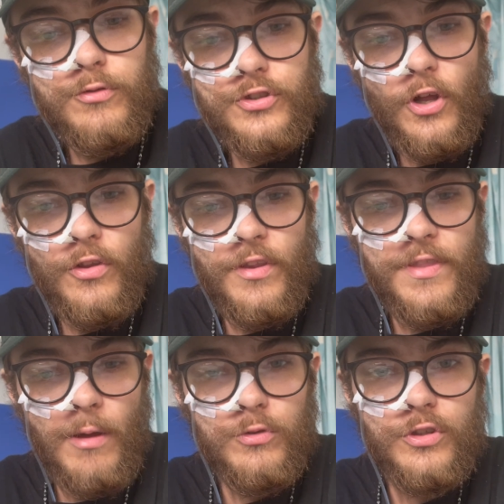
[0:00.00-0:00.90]
told that
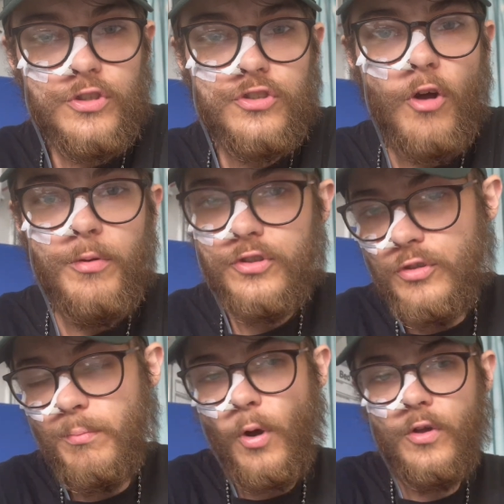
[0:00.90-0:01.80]
that was going to stop at
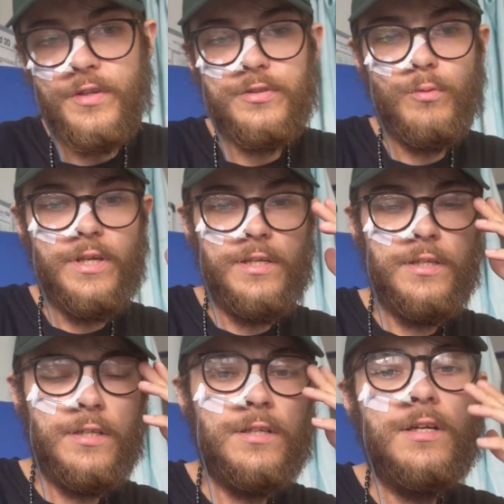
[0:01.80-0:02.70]
some point this
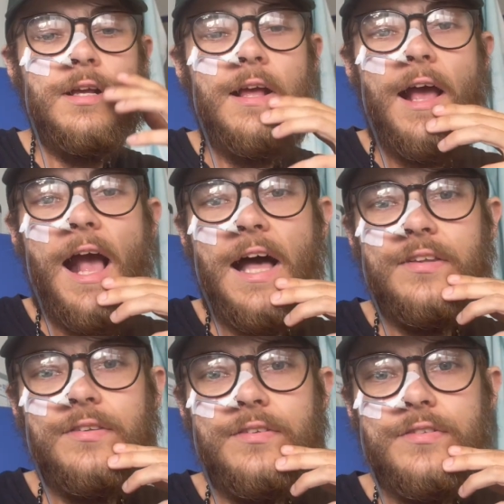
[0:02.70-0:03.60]
week,
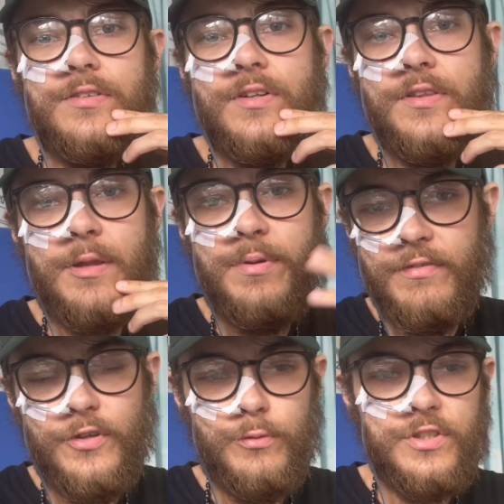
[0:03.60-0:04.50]
and there'd be a
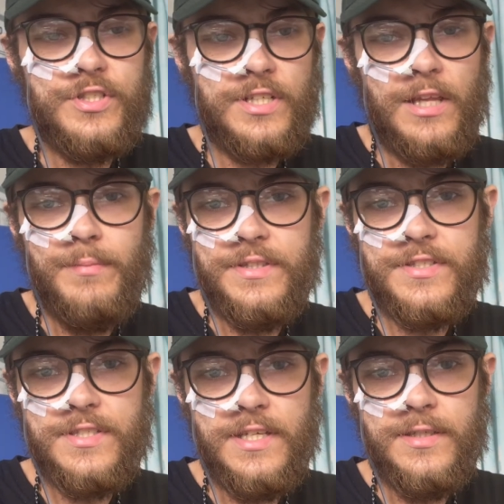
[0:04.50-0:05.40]
view to scan me to
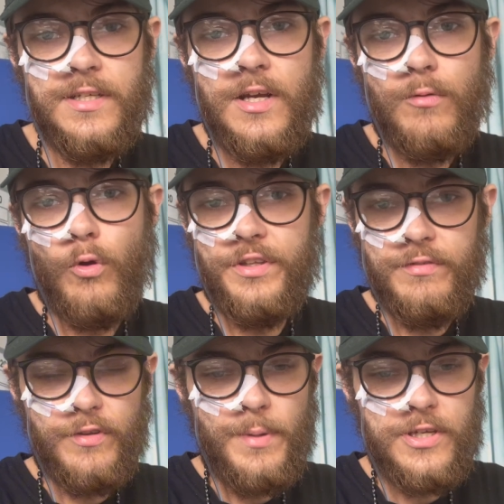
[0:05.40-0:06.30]
see what the
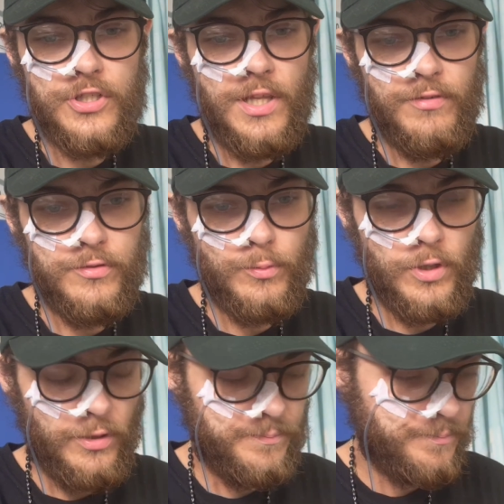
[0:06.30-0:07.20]
inflammation levels were.